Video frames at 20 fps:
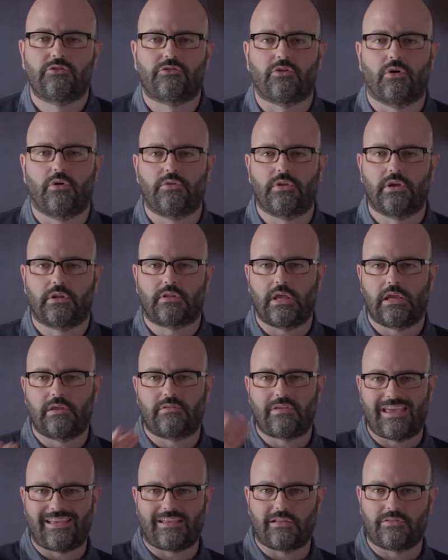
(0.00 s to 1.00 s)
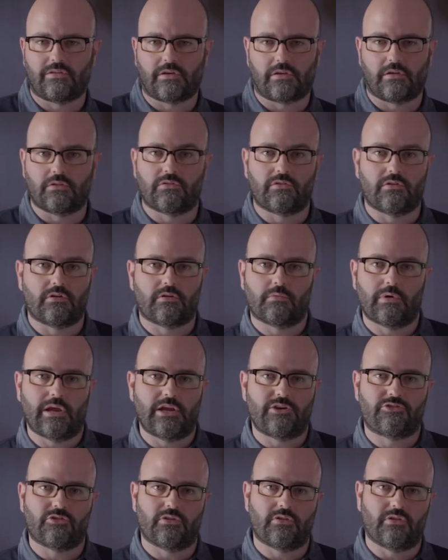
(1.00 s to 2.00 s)
so that they take into
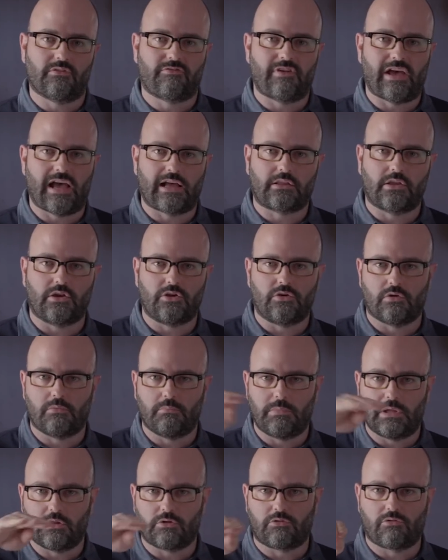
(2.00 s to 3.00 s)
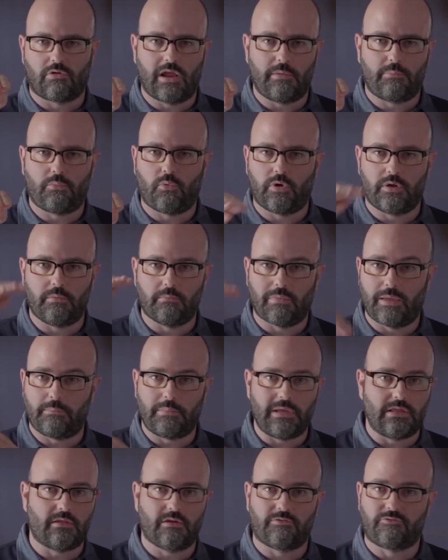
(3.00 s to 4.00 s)
consideration the fact that your middle gray point might
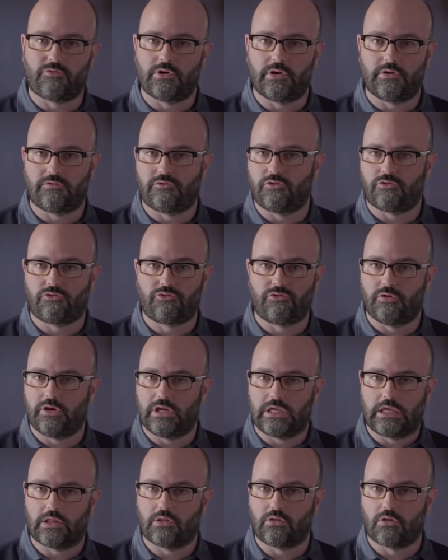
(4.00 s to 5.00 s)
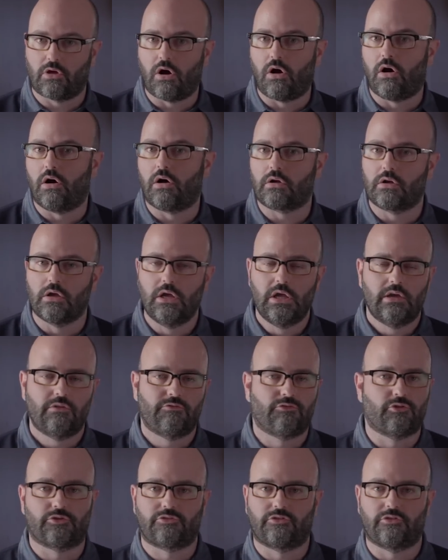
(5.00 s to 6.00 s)
be different if you're shooting in log
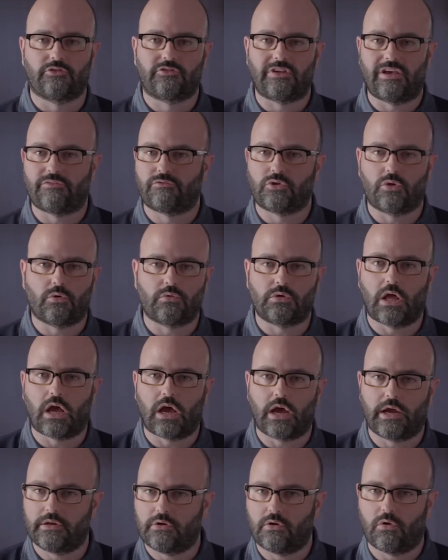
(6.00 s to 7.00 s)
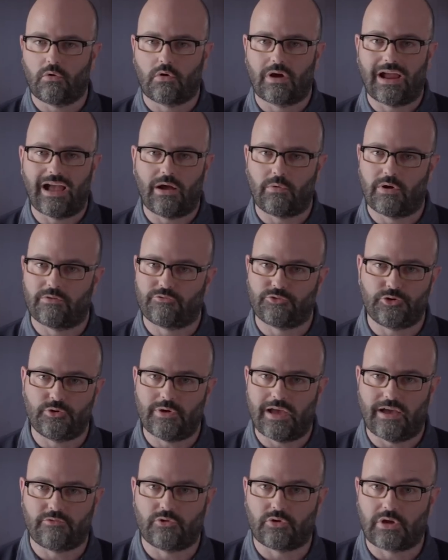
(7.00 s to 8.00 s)
versus 709 or however you
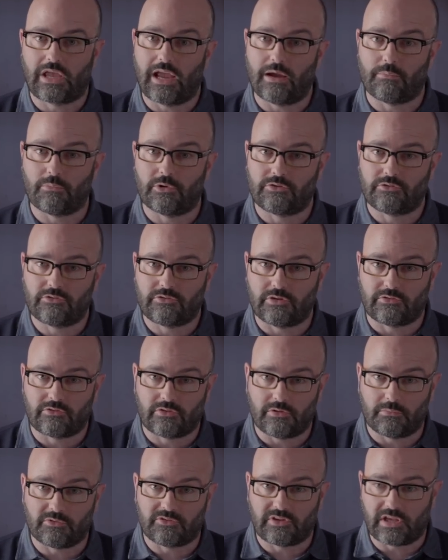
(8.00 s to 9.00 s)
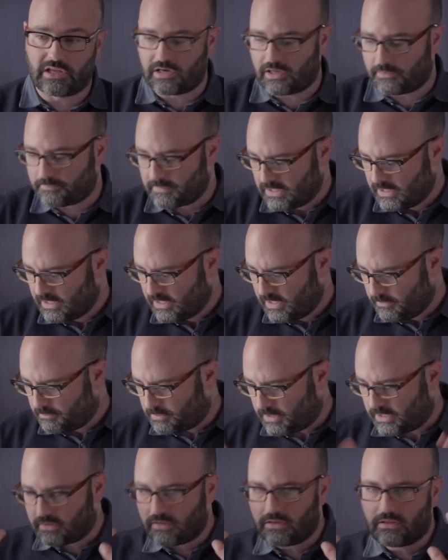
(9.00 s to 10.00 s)
have your camera system set up.
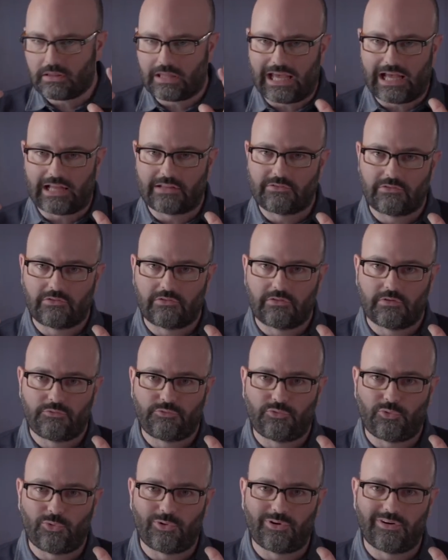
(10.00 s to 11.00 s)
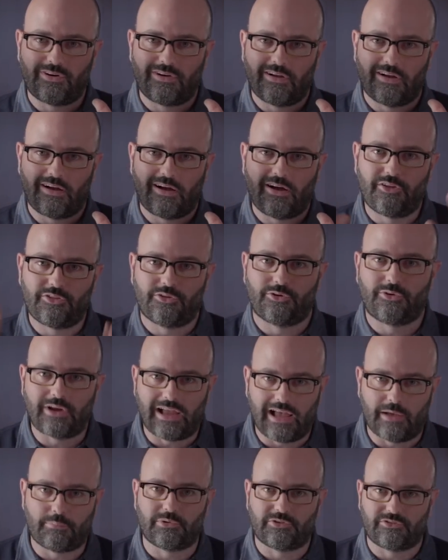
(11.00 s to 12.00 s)
but that's for other
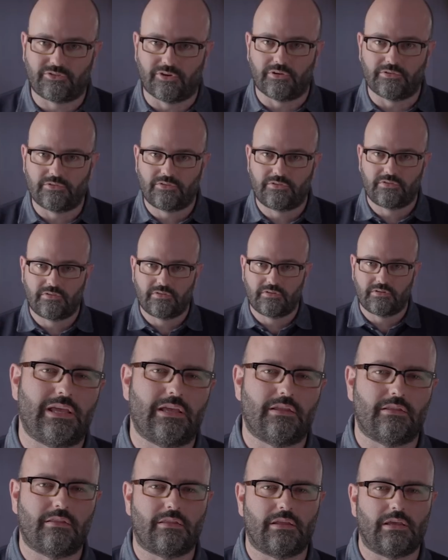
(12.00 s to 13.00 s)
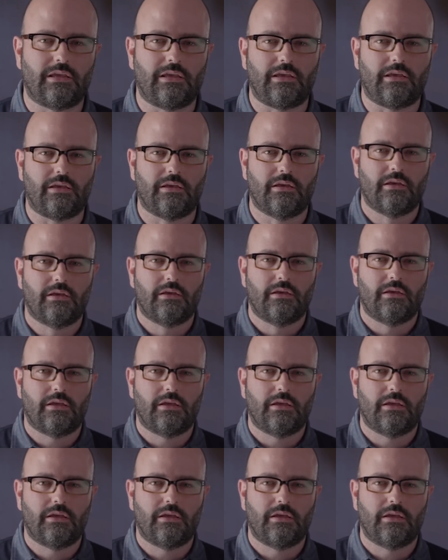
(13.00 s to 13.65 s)
episodes. In the